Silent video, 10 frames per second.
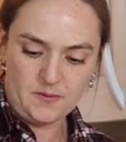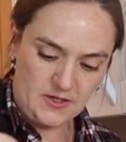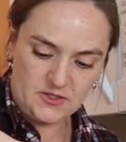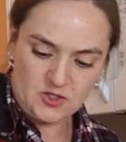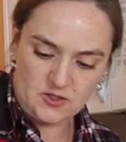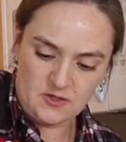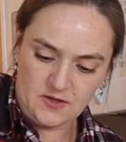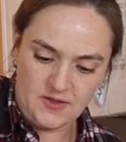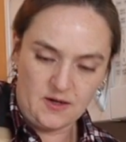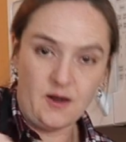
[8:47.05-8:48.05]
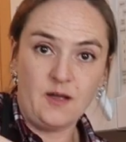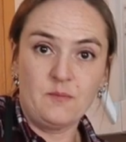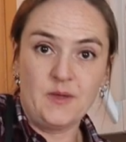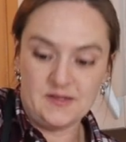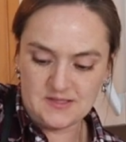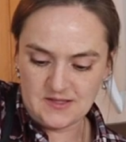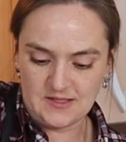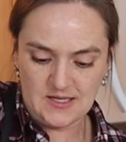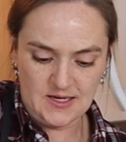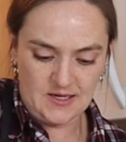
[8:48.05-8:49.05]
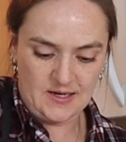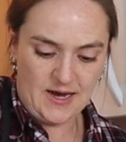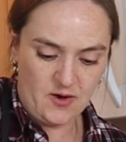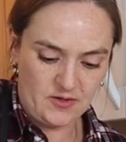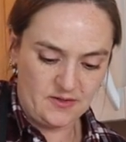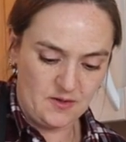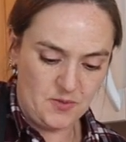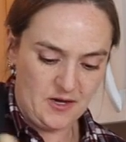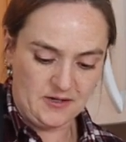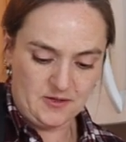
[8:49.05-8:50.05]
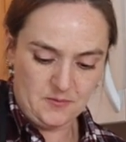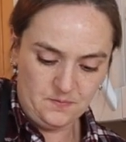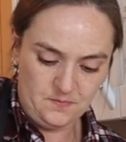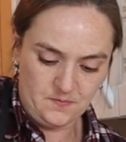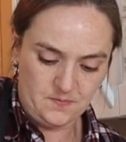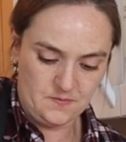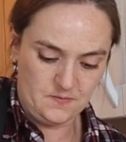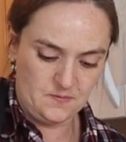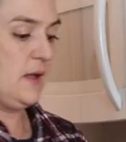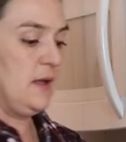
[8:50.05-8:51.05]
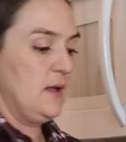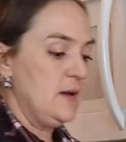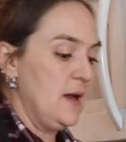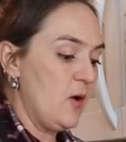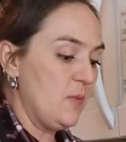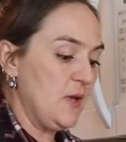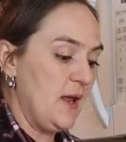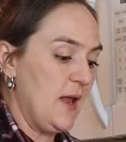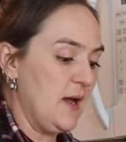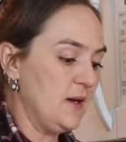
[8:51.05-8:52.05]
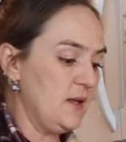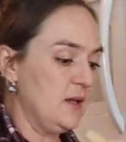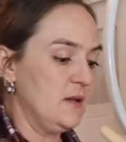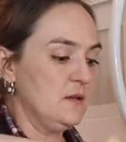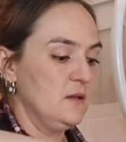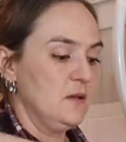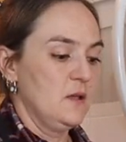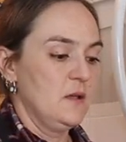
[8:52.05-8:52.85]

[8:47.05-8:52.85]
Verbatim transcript: Make sure nothing got missed that's hanging out in the bottom. And now I'm gonna add in